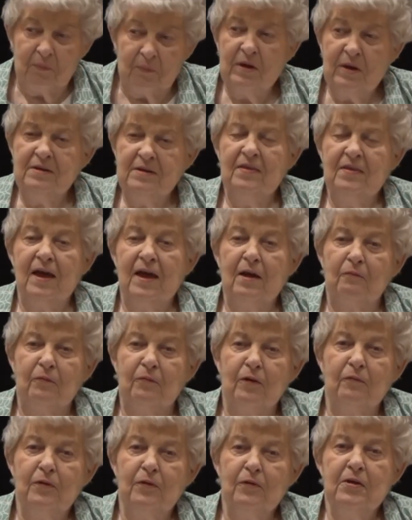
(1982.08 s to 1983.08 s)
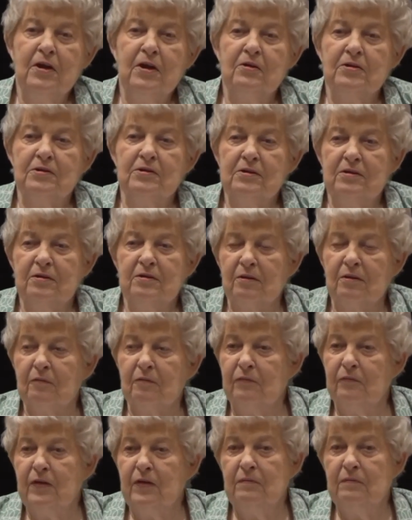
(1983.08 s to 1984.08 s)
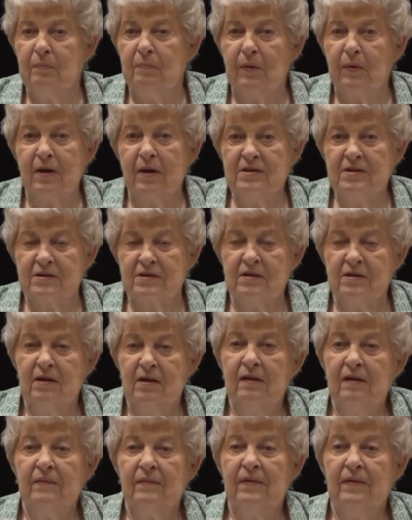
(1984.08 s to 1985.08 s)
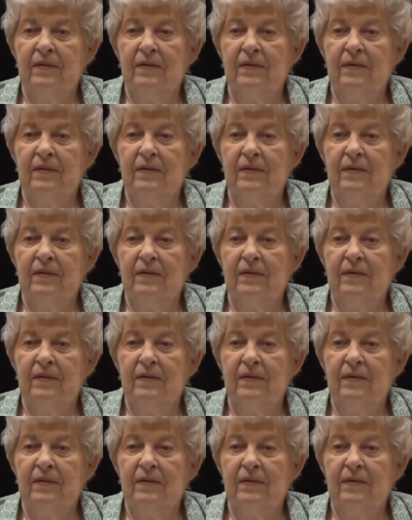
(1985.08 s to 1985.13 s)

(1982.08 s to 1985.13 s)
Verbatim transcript: but we did that for a few years until the feed price